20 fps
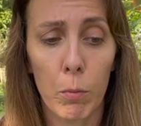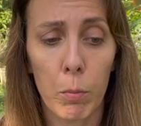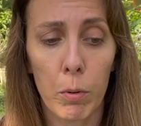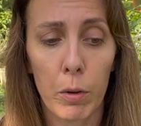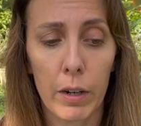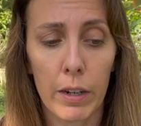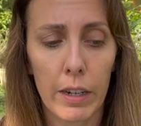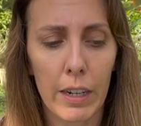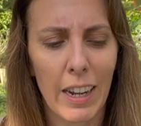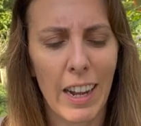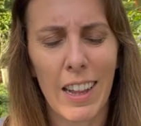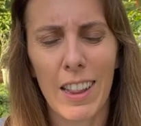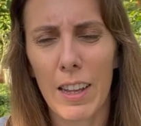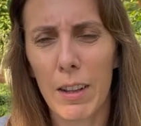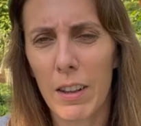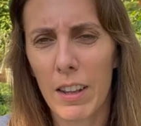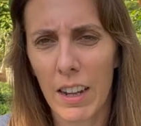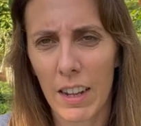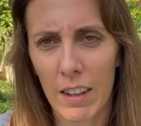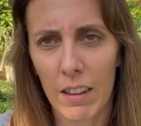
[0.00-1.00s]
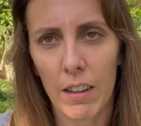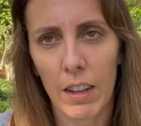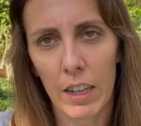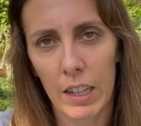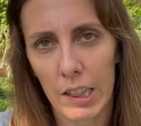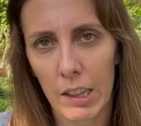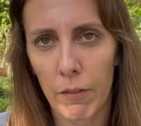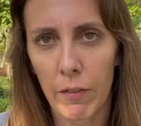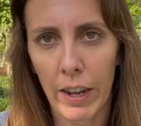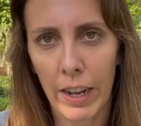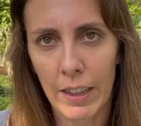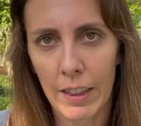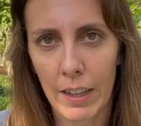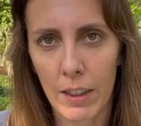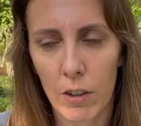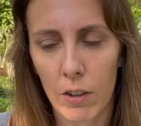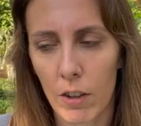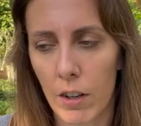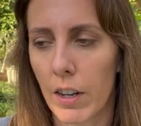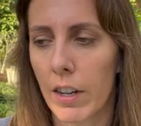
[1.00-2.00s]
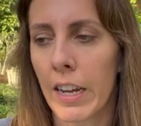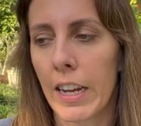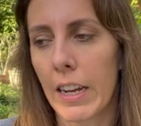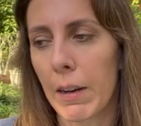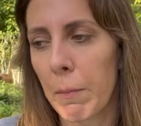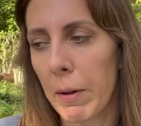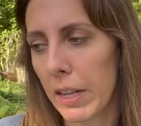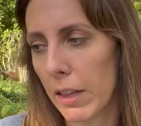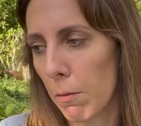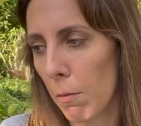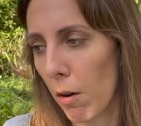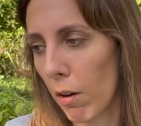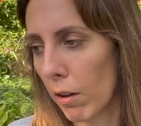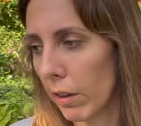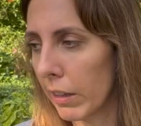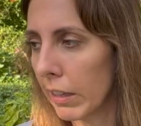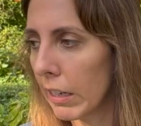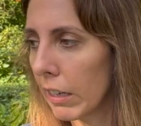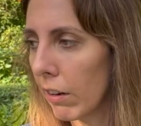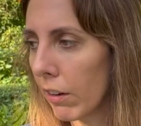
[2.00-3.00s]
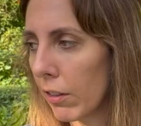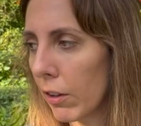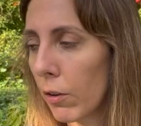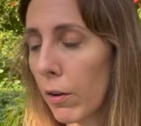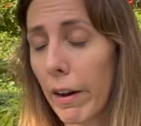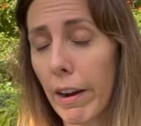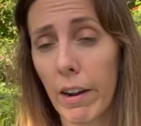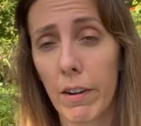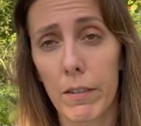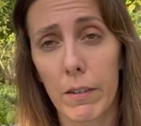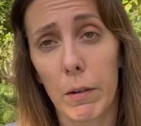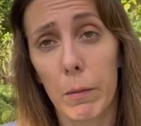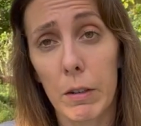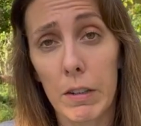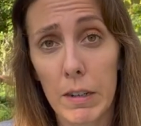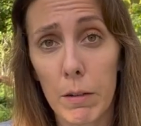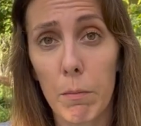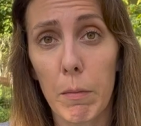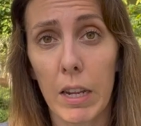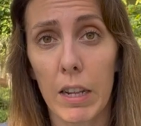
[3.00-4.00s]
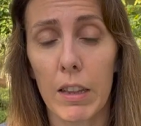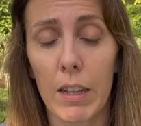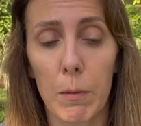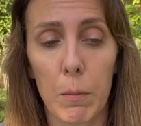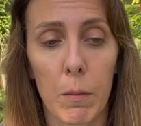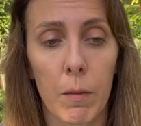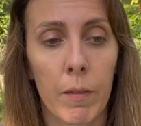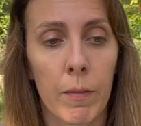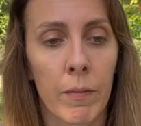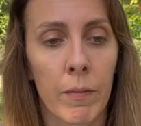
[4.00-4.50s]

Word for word: pretty. And then like the fact that the hurricane made them all lean on the ground didn't make them